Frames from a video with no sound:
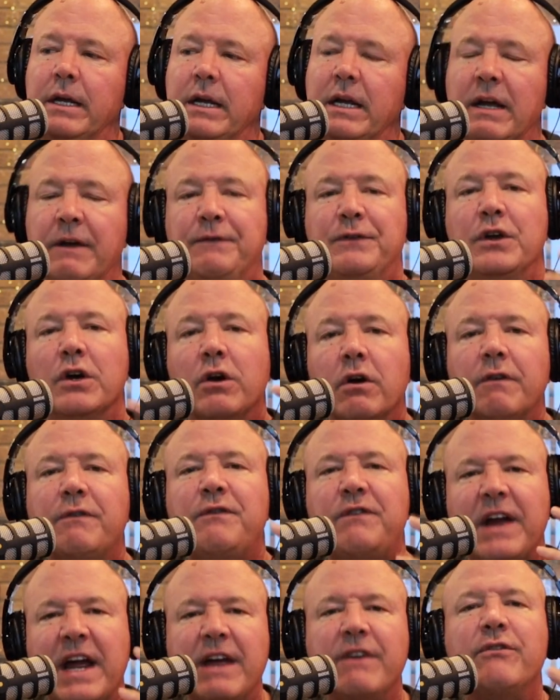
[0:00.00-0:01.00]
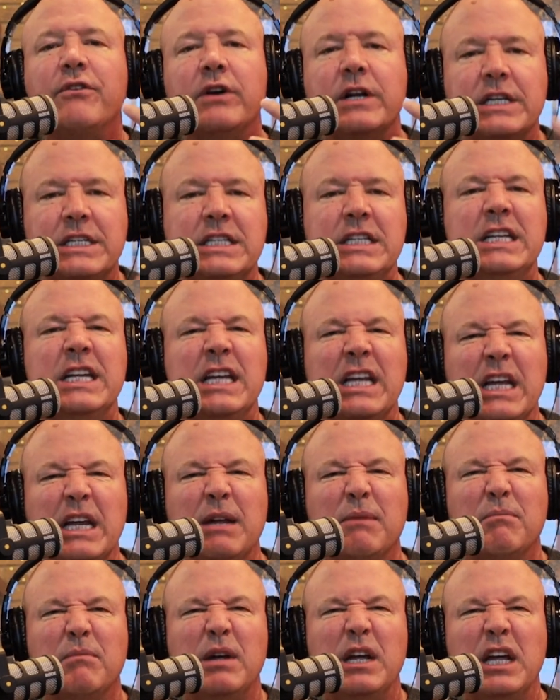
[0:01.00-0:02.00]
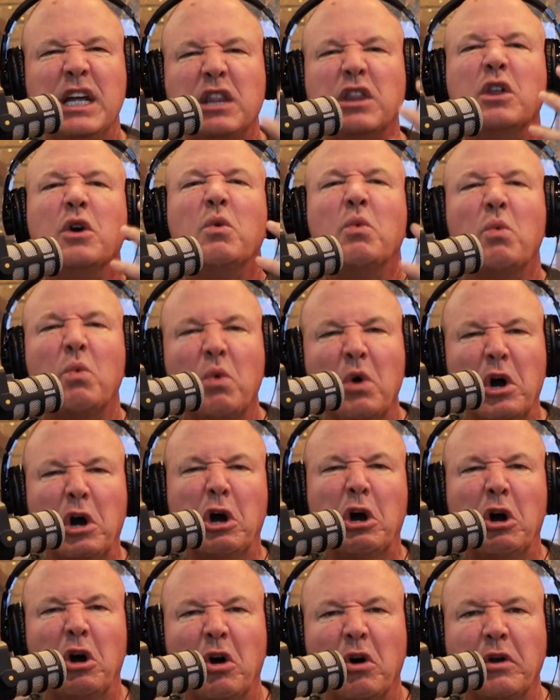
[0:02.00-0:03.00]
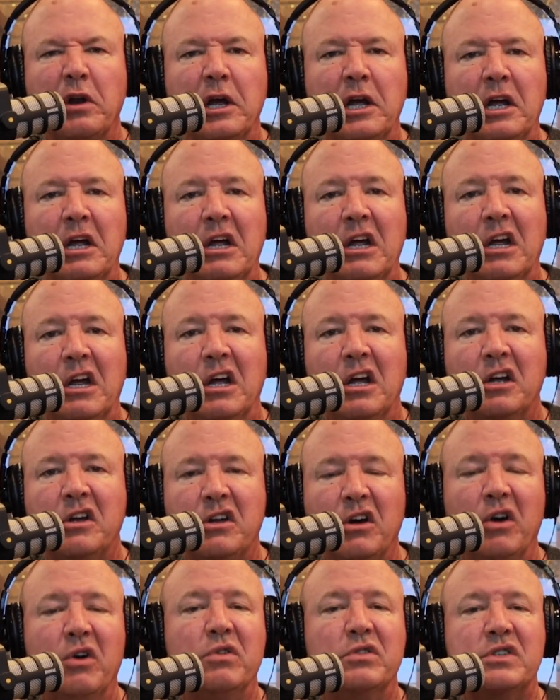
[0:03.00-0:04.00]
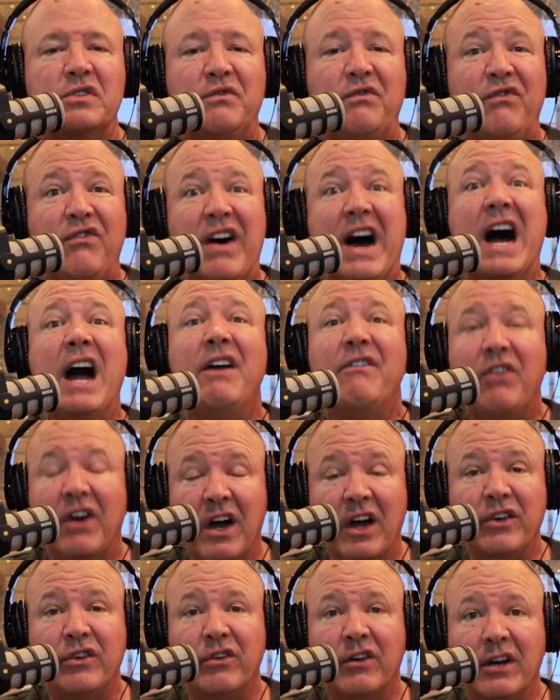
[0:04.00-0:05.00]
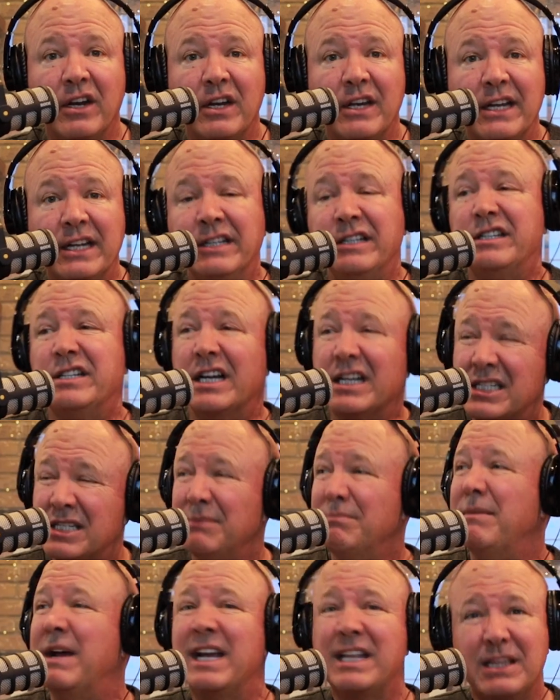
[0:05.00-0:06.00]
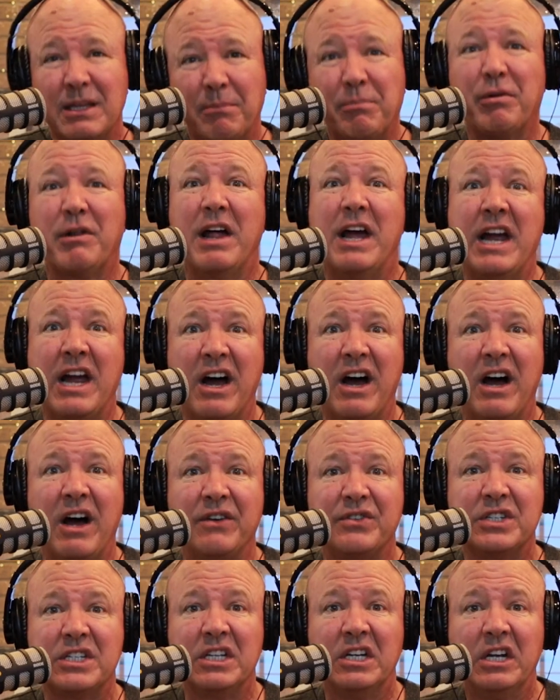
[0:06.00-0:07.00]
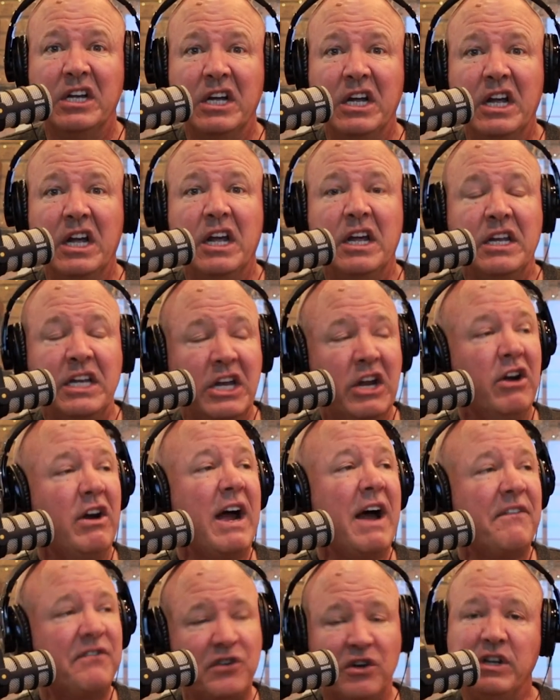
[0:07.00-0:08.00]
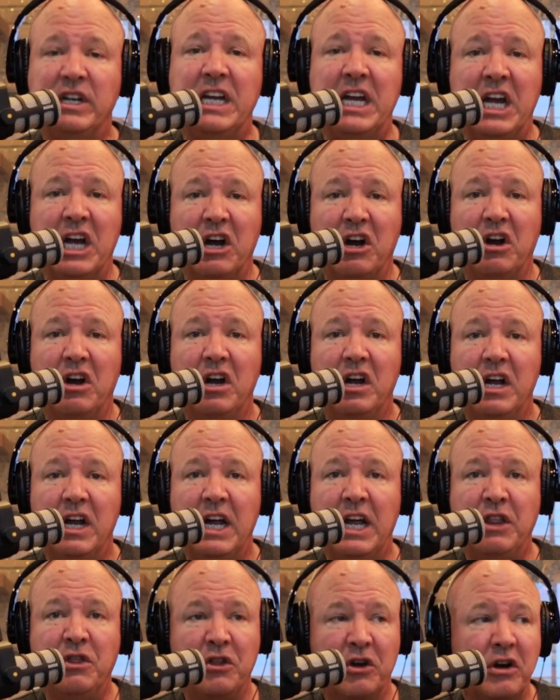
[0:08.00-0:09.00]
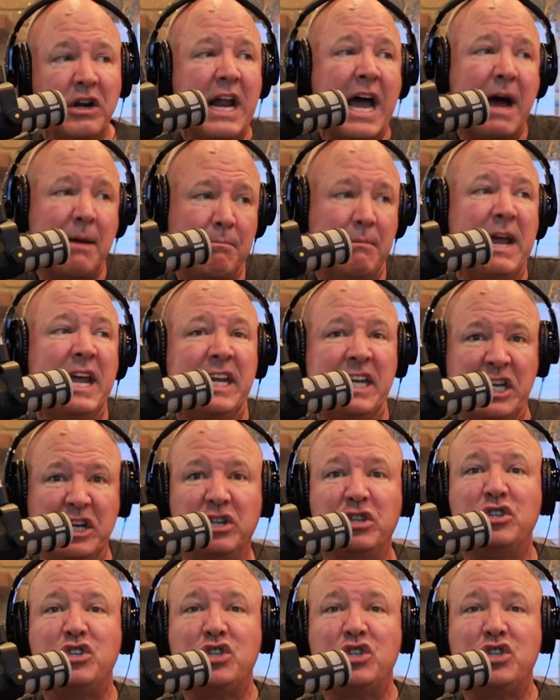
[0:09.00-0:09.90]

if your favorite team in the world goes 500 and doesn't make the playoffs year after year and they're not making